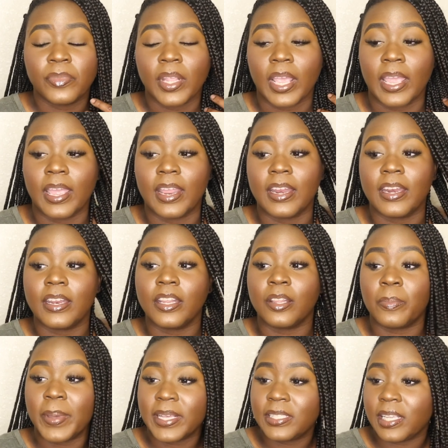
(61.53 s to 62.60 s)
And the
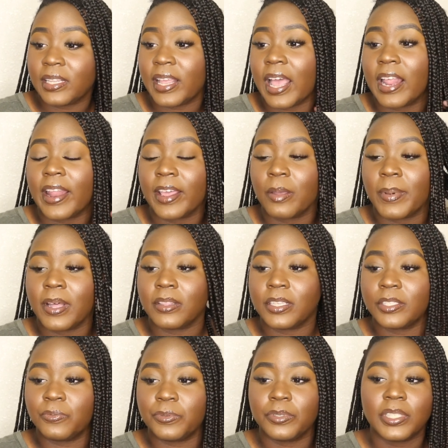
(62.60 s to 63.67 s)
best thing that I like about
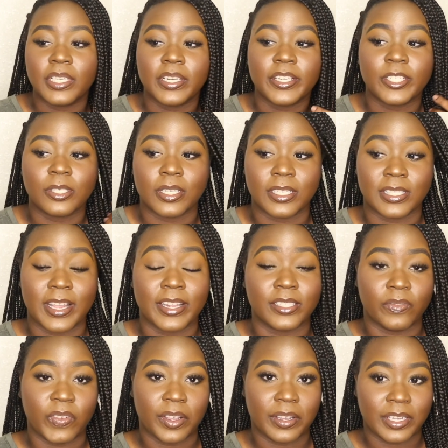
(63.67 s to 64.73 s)
this routine is that it's
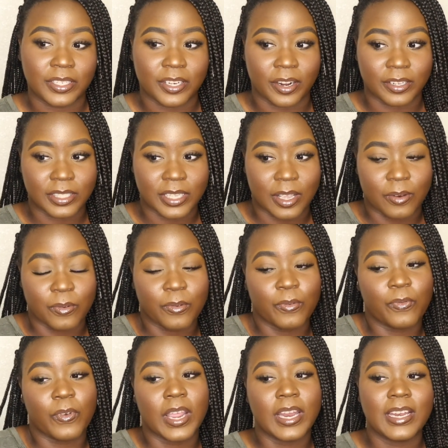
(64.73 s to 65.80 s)
very dark skin
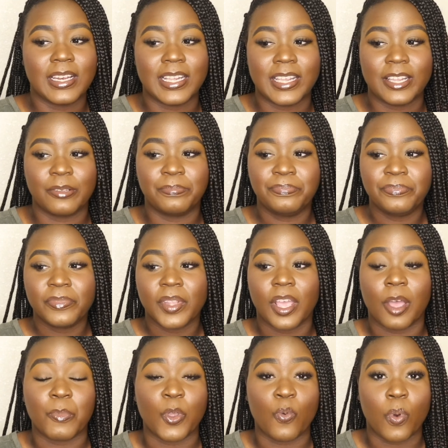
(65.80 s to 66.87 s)
friendly.
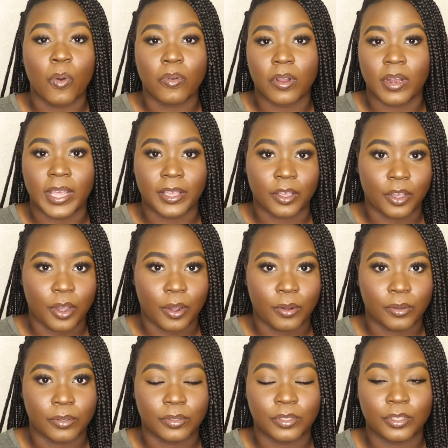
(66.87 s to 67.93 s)
You won't look like a
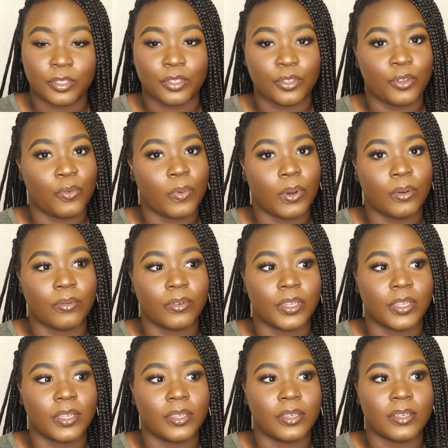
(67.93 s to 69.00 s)
ghost. You won't
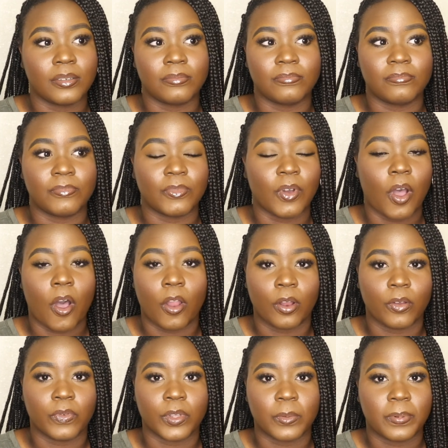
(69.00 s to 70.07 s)
look all
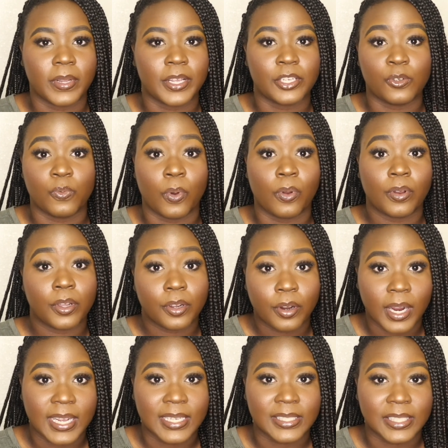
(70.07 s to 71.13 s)
over the place. You won't look
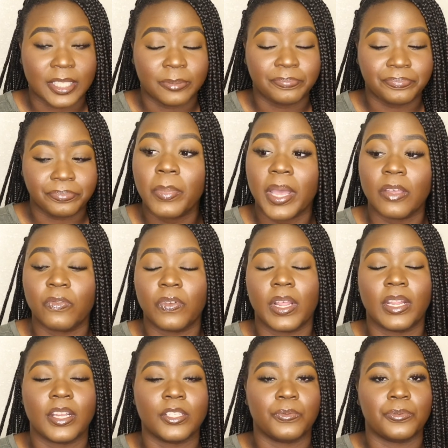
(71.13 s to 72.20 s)
crazy. But I feel like
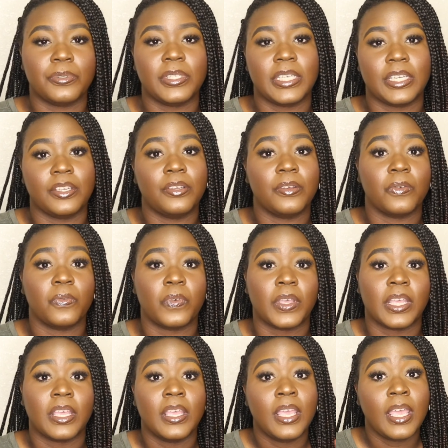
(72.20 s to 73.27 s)
this routine could
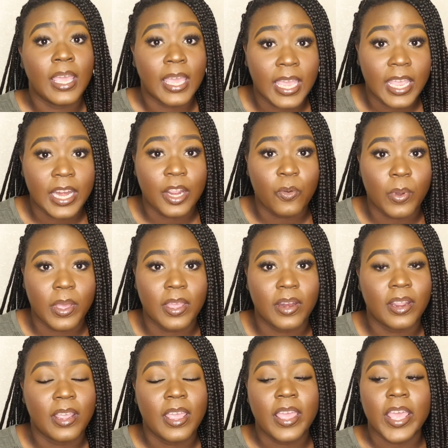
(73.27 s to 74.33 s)
fit
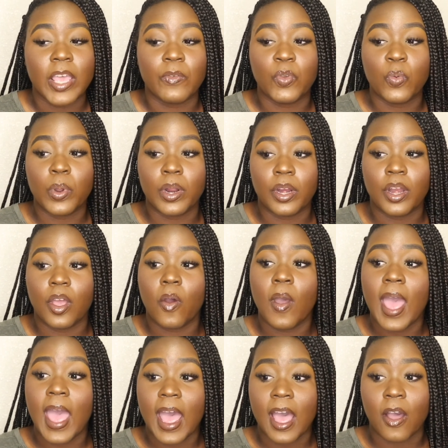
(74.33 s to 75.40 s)
anyone. If you want to know
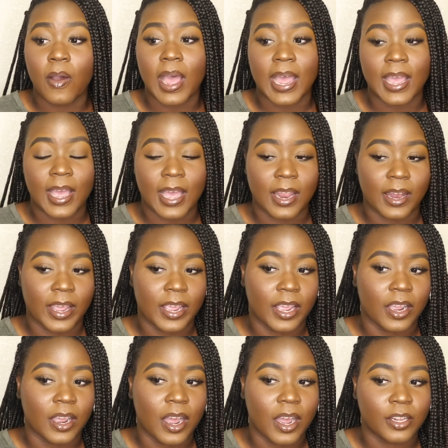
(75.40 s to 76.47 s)
how I highlight
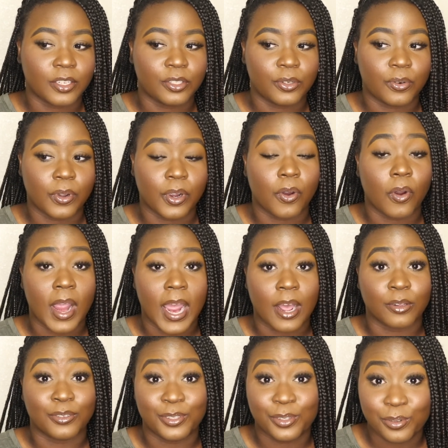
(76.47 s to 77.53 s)
and contour or
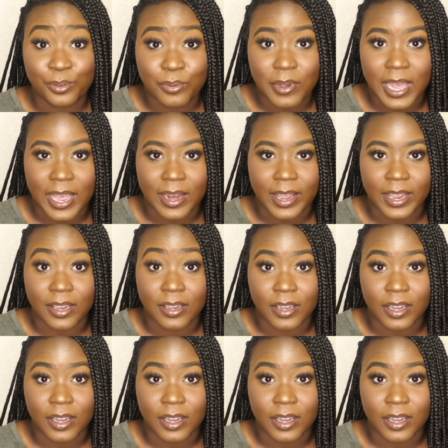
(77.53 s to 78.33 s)
how to highlight and